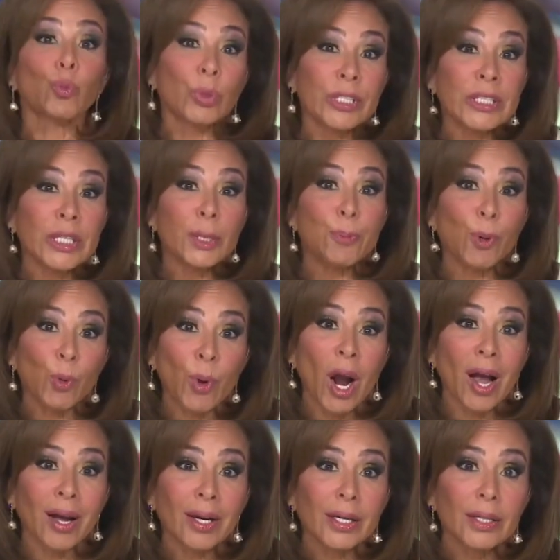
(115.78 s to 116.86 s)
Really,
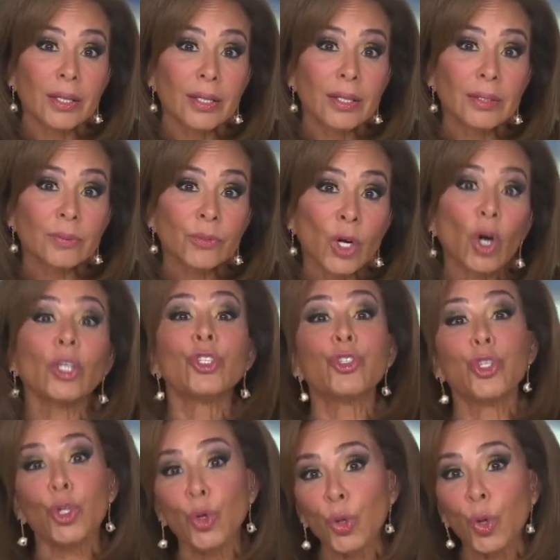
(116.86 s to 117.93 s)
Barack?
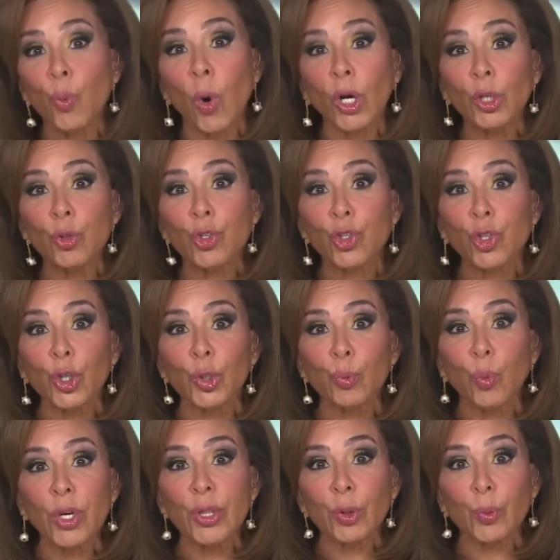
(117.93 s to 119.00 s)
Aren't you the one who
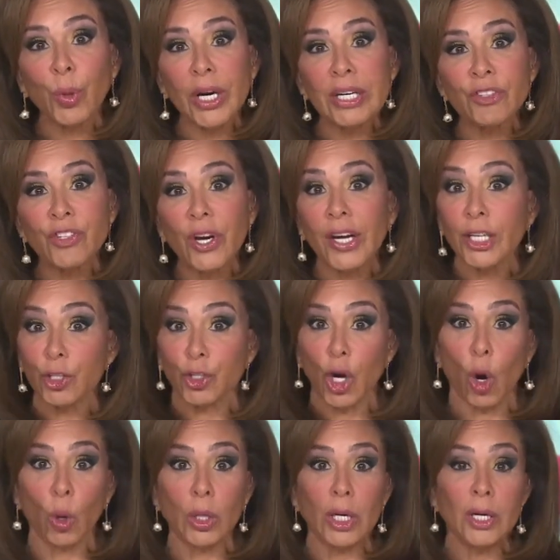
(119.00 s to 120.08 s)
stood with Iran's
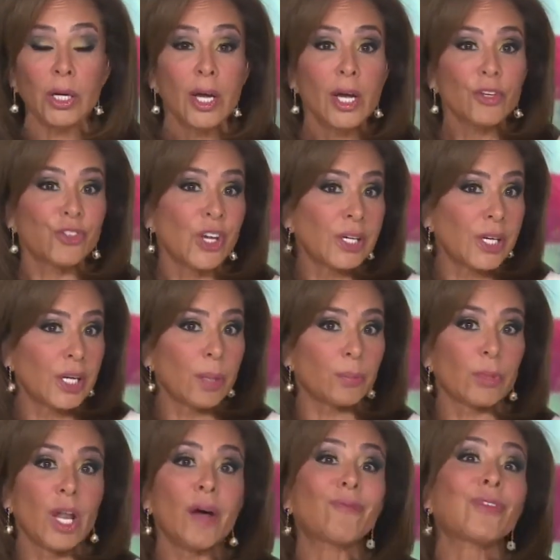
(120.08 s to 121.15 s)
Ayatollah, sending
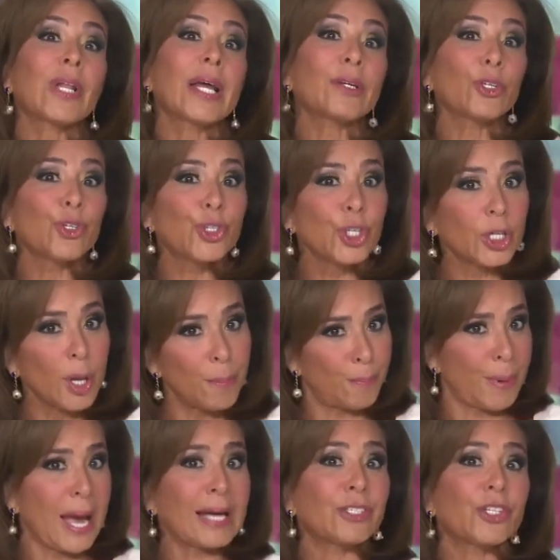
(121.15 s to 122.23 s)
him love letters to come
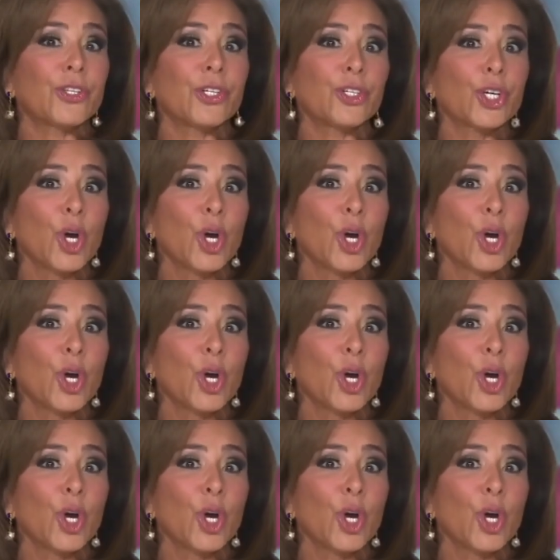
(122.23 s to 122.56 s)
back to the